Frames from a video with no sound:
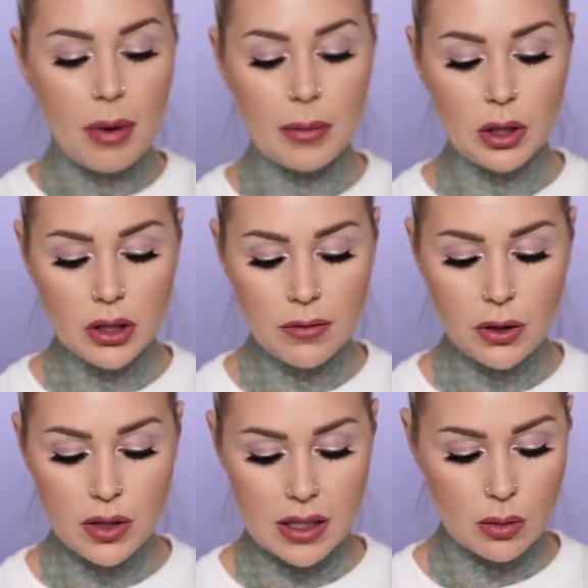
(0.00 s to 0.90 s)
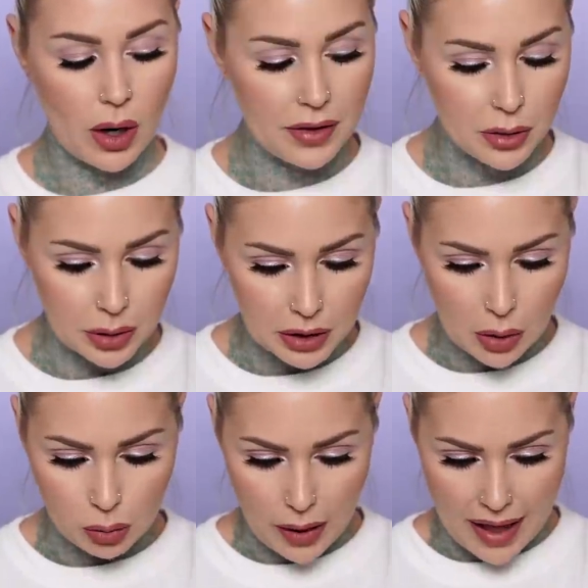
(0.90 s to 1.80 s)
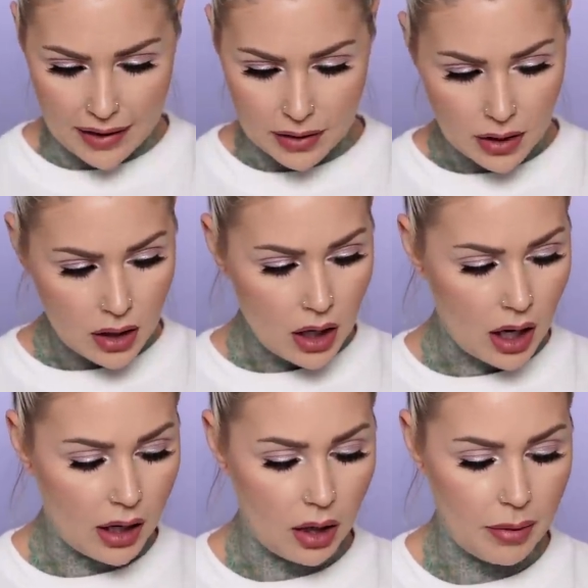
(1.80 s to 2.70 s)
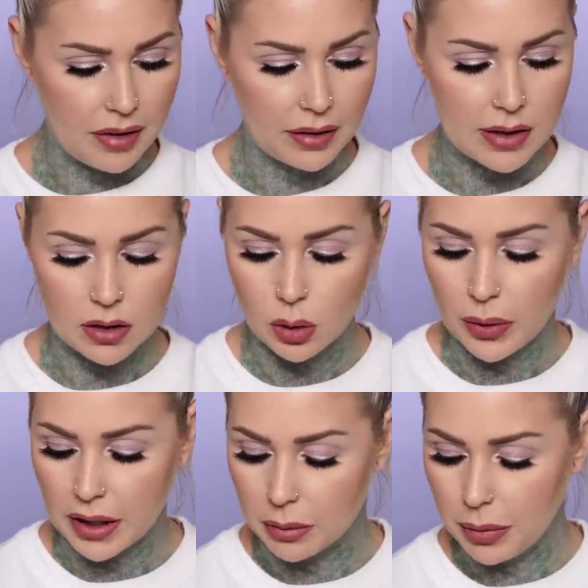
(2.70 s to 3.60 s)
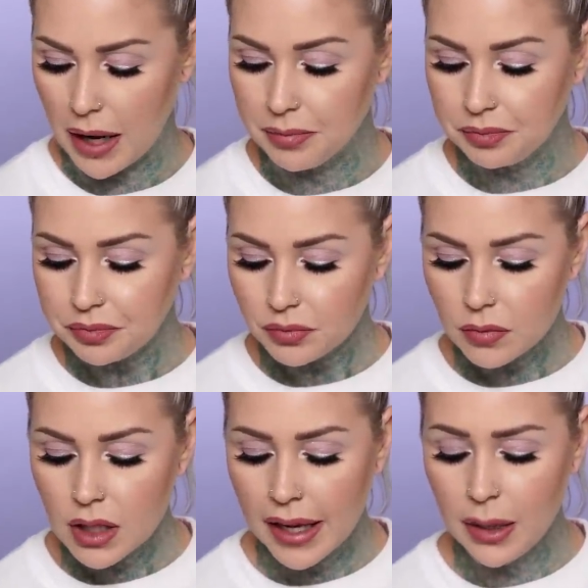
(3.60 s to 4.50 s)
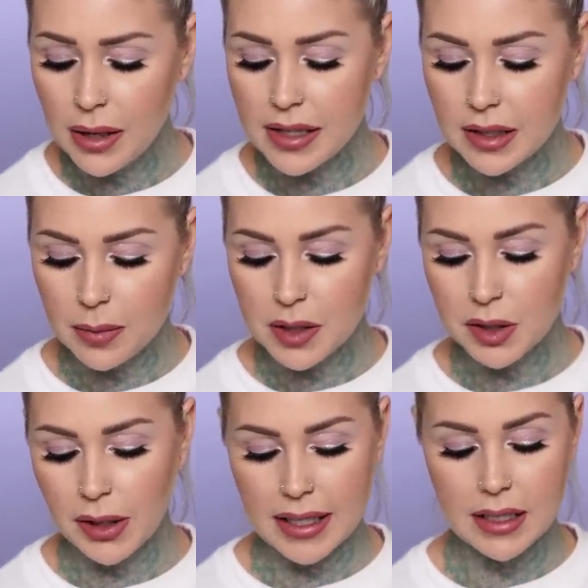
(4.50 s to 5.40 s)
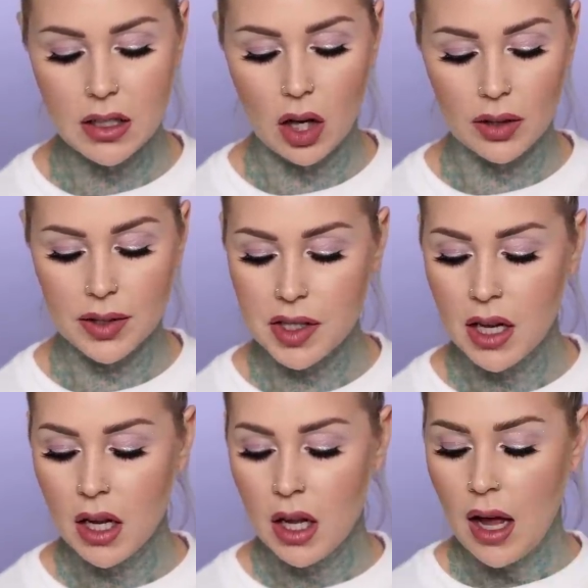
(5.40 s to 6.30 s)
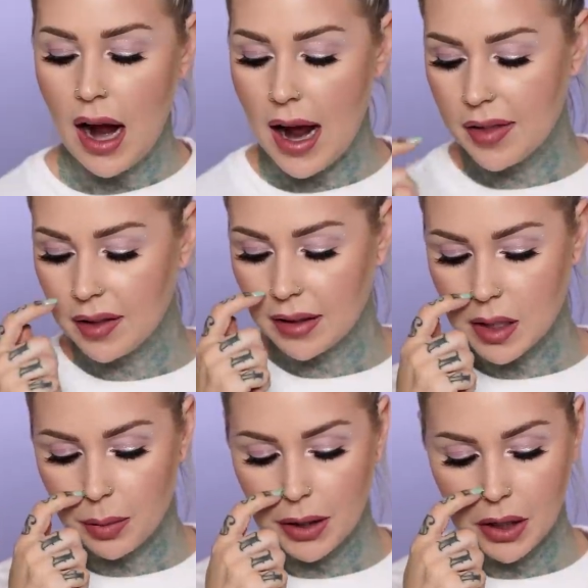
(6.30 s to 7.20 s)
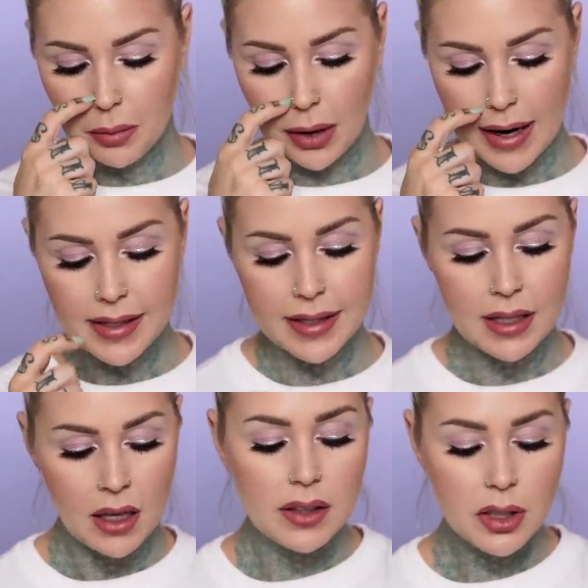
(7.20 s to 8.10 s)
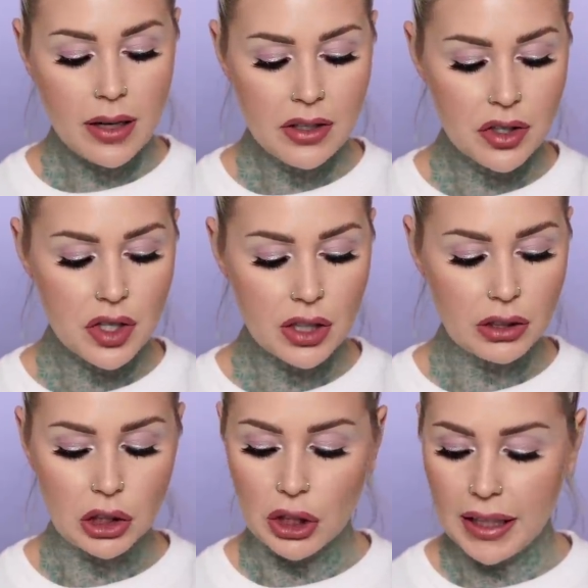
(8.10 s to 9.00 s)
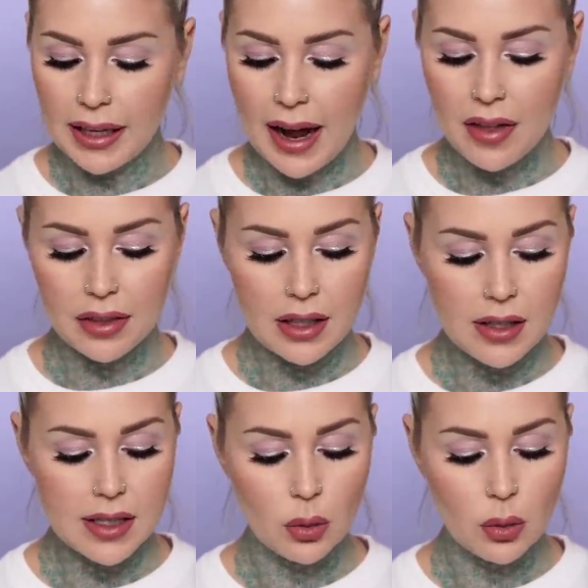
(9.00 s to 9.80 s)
But I'm a little confused as to why there's really no red. I think that's a little weird. But anyways, these lipsticks are $18. I think that's a pretty good price. Let's go ahead and just start looking at these.